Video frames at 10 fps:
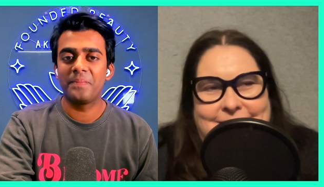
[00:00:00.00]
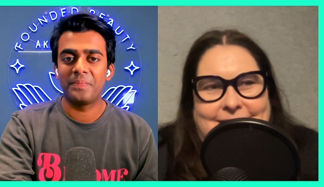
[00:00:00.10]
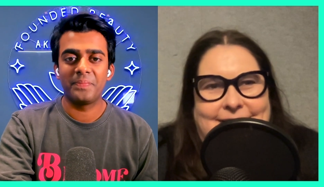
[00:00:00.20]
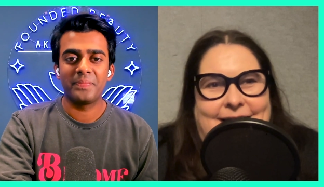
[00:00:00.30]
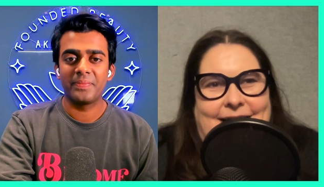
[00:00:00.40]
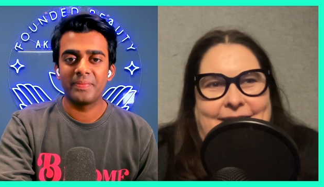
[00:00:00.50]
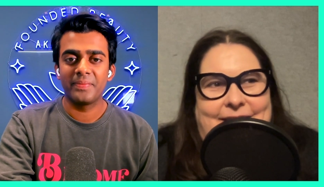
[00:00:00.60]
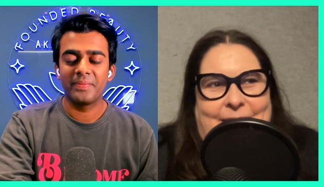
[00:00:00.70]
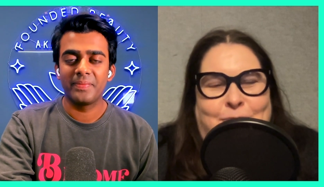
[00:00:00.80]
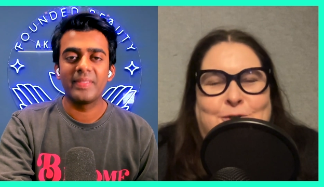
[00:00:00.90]
Speaker 1: yeah
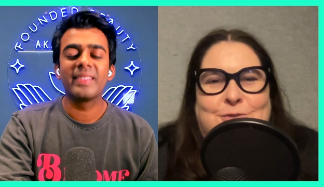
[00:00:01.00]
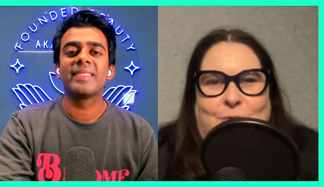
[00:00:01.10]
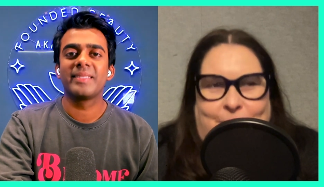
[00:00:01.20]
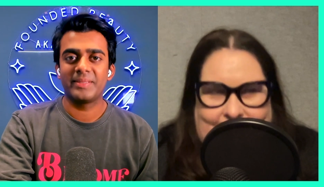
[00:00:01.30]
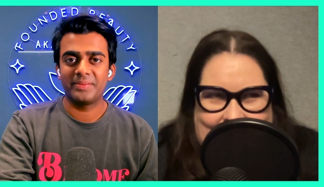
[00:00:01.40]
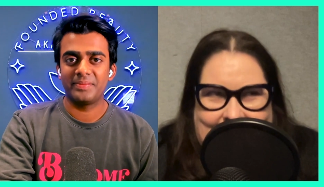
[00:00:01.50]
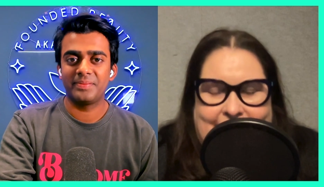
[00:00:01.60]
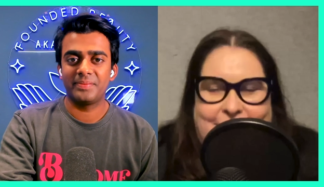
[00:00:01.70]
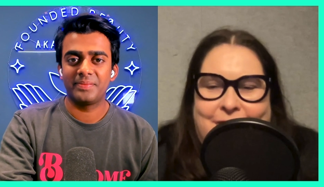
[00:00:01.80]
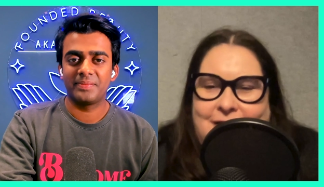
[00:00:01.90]
and then we'll we're
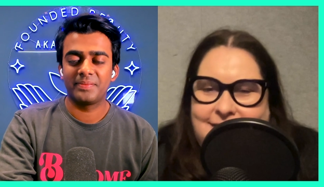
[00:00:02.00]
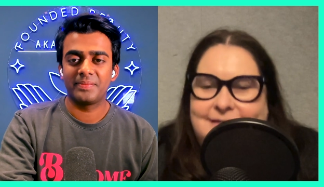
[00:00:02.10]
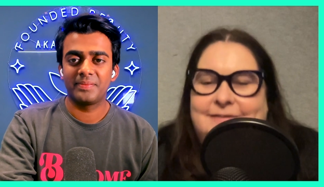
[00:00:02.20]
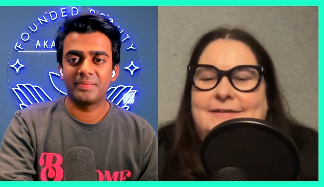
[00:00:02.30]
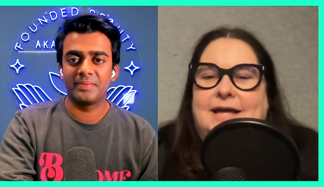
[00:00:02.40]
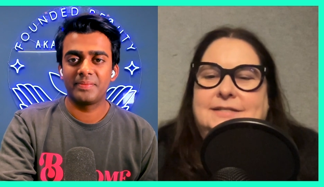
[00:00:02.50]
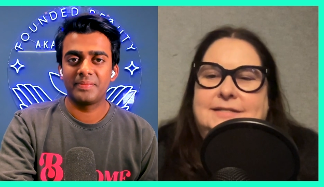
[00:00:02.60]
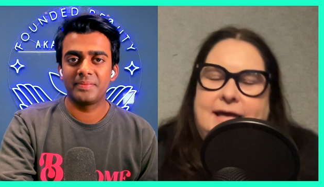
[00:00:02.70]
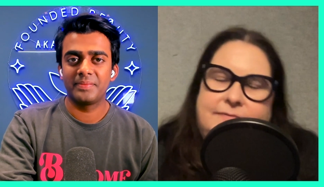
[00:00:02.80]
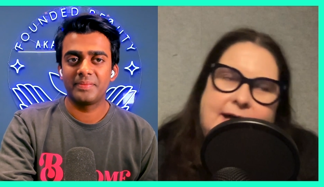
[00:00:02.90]
planning another London
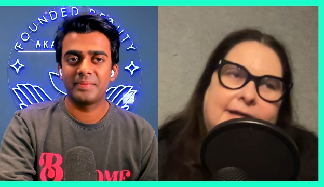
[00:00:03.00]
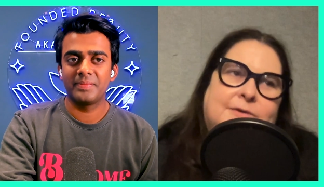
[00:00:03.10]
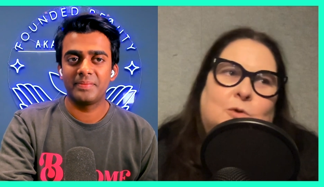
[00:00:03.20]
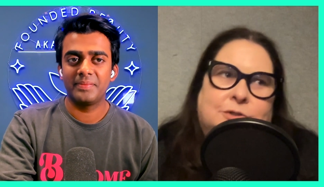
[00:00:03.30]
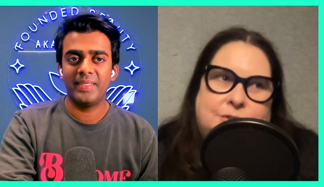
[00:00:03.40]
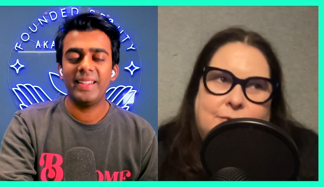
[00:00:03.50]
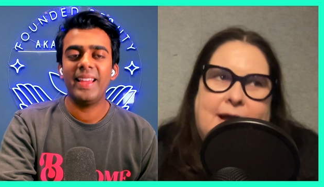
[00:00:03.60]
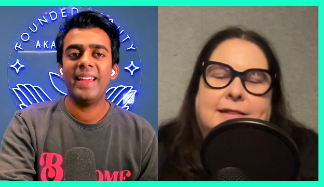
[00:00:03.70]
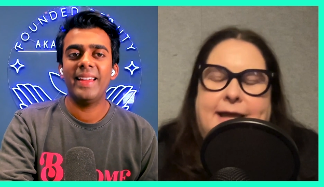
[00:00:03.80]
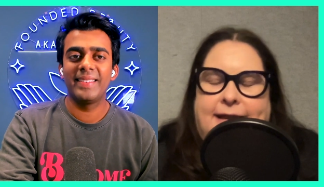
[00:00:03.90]
event, and then we'll do
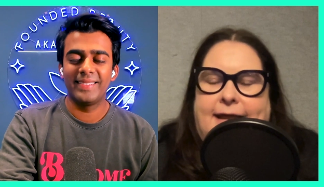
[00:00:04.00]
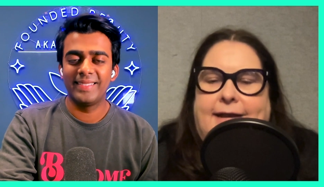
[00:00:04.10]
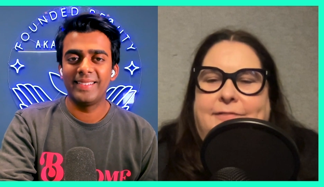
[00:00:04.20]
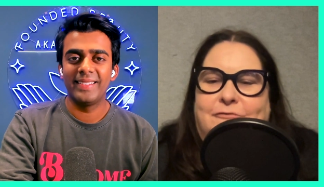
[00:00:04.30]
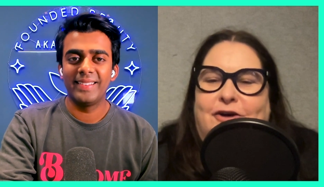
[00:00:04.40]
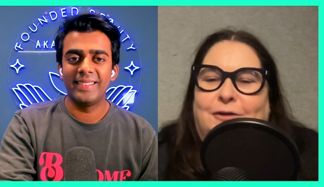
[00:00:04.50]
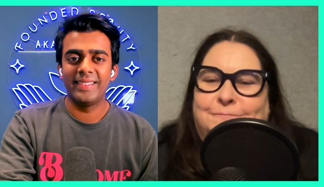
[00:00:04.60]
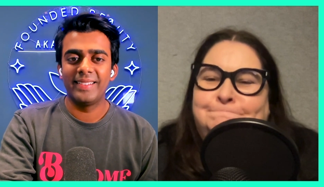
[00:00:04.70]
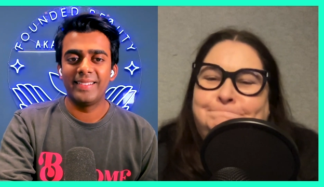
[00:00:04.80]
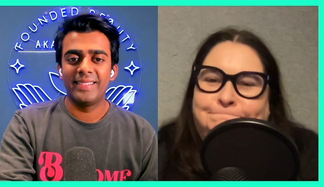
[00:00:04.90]
mm-hmm. LA again in the
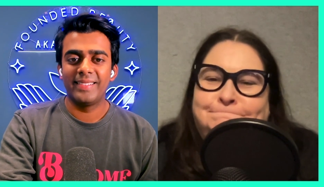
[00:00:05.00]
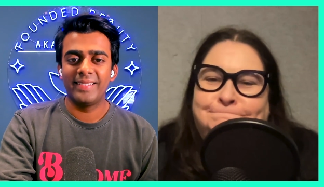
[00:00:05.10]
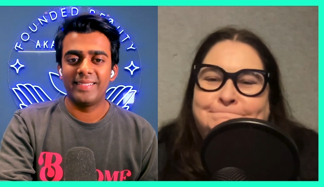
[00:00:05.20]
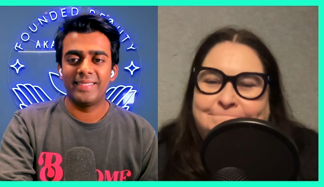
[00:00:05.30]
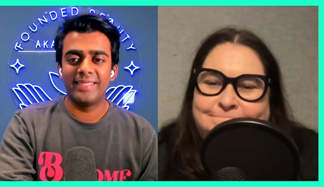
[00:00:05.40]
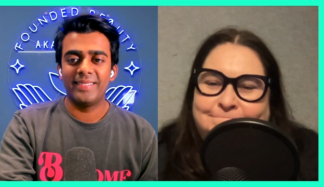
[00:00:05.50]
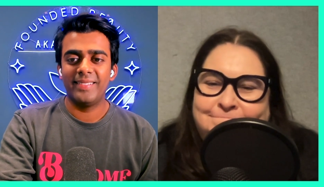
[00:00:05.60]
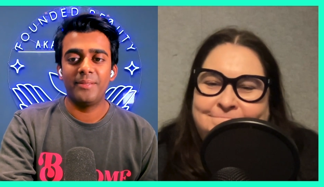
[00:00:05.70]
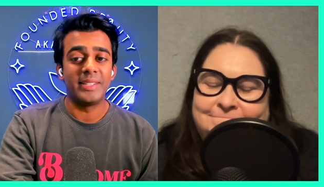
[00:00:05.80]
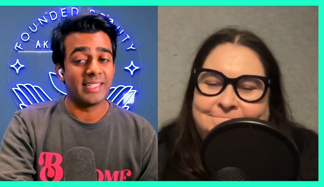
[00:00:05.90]
fall.
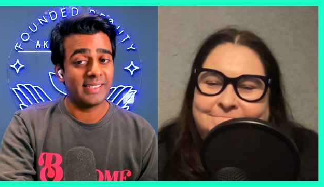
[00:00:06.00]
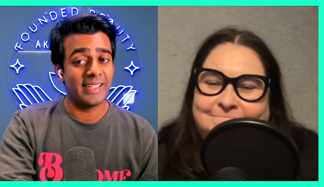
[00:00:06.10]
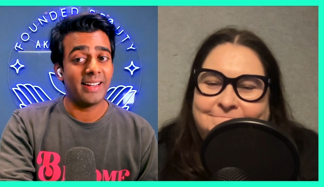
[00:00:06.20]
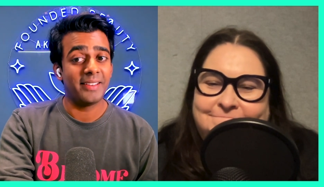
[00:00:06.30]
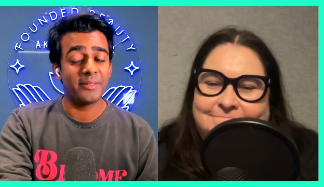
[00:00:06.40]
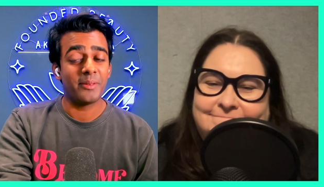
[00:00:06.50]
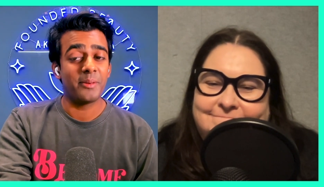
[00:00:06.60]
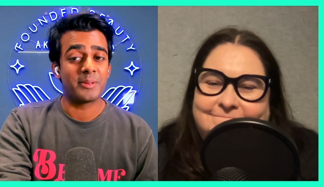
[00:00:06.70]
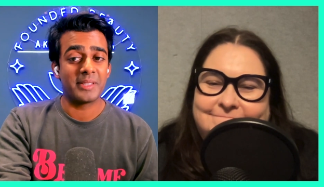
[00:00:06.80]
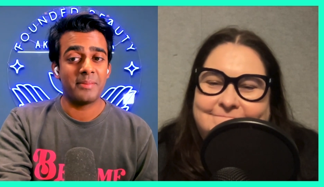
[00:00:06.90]
Speaker 2: We just did a London
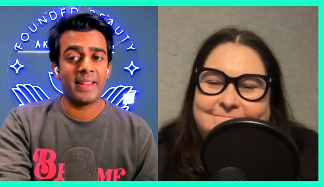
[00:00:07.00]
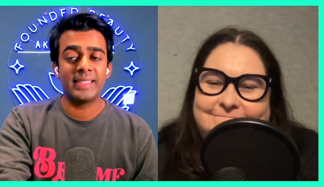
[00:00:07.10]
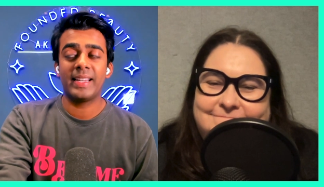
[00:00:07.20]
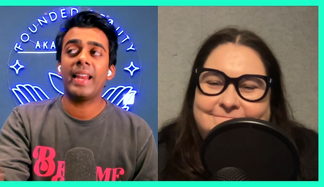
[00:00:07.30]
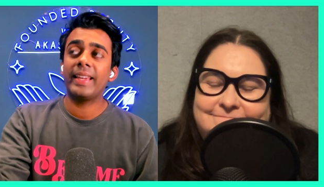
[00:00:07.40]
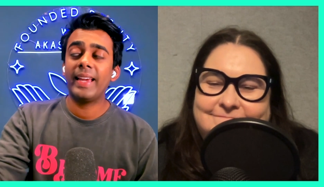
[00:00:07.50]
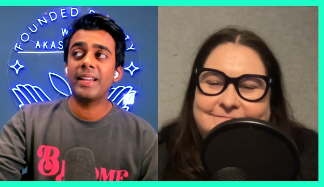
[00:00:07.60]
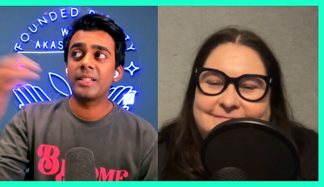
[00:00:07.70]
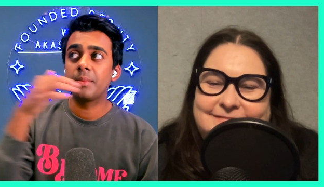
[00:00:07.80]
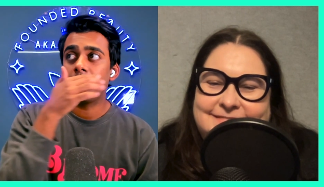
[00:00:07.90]
one, which was amazing. And
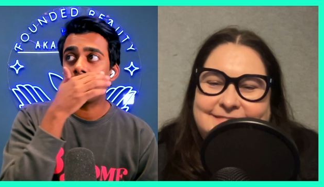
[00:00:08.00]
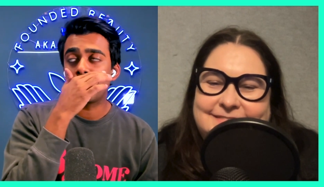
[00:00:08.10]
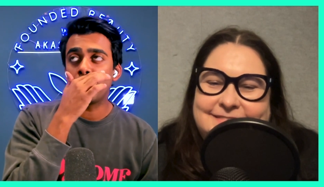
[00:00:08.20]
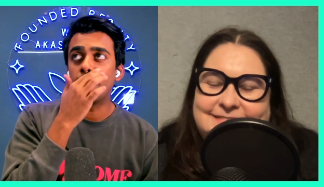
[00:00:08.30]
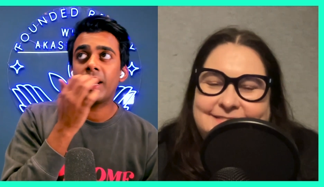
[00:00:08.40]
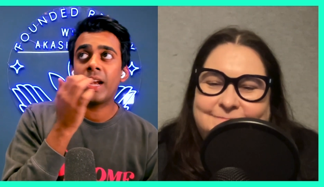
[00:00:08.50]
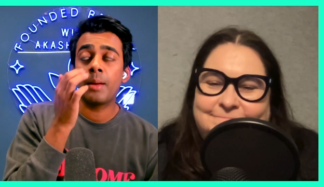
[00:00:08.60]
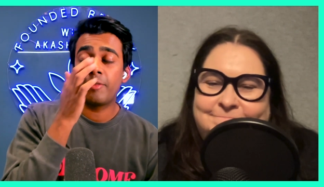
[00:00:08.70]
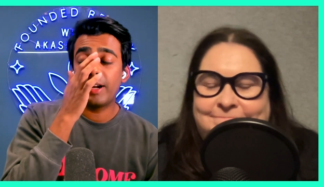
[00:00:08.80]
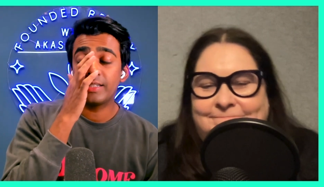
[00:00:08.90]
again, to my more
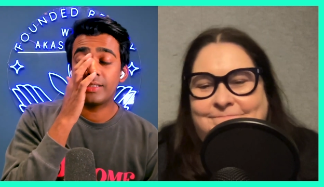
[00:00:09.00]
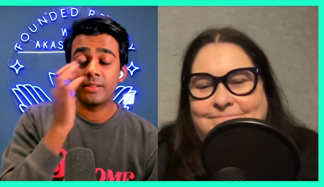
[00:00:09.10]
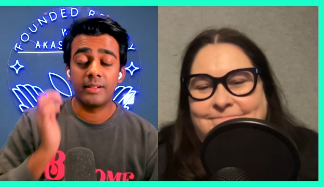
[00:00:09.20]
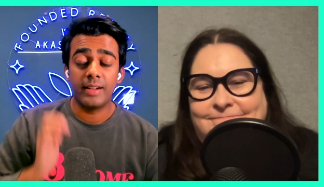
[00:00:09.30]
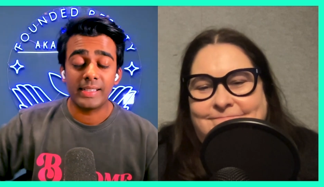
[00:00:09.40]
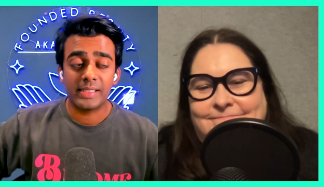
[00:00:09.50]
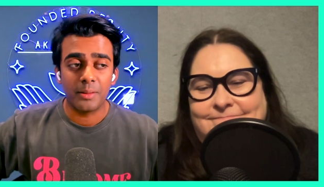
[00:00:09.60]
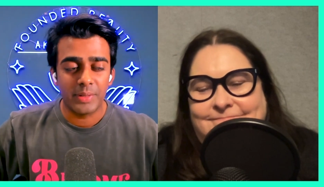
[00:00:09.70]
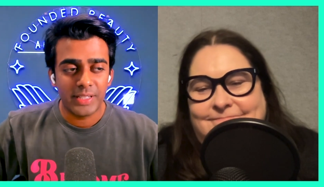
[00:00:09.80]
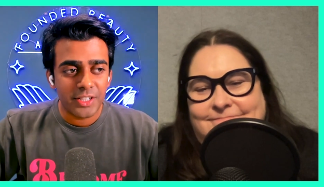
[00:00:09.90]
collaboration, less
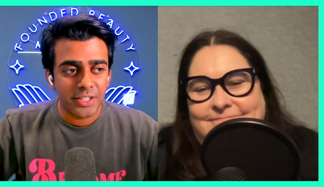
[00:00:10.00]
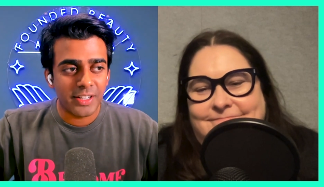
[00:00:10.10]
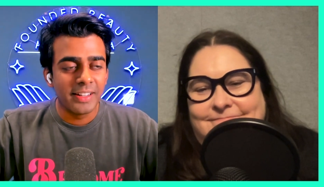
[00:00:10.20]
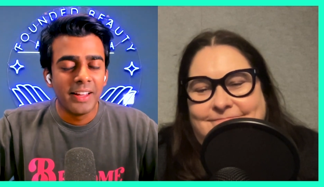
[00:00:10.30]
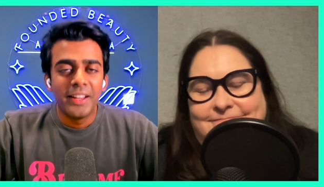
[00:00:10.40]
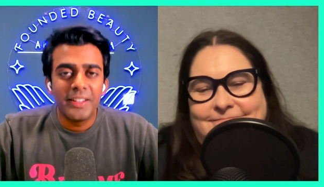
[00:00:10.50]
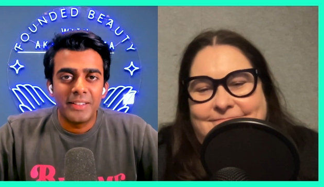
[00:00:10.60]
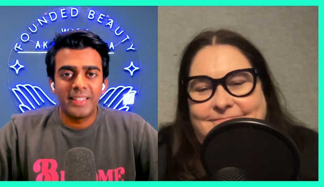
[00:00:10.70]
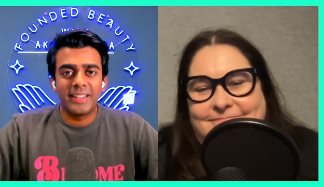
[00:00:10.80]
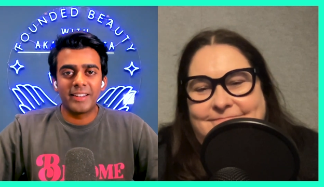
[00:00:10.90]
competition.
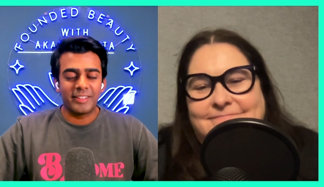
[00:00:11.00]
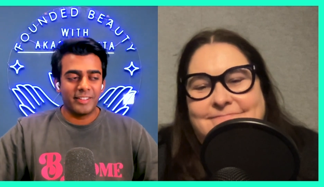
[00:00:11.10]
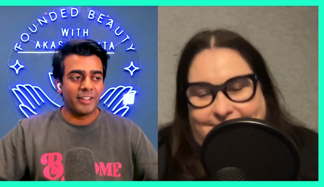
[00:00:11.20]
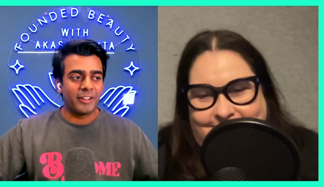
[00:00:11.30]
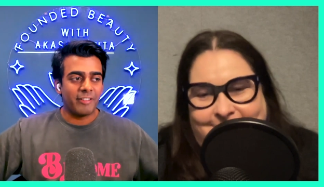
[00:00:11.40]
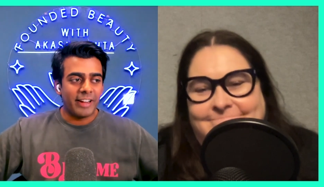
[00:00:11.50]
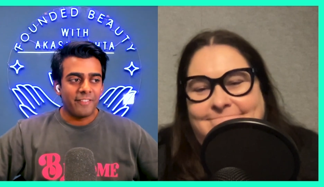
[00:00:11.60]
You did a you know great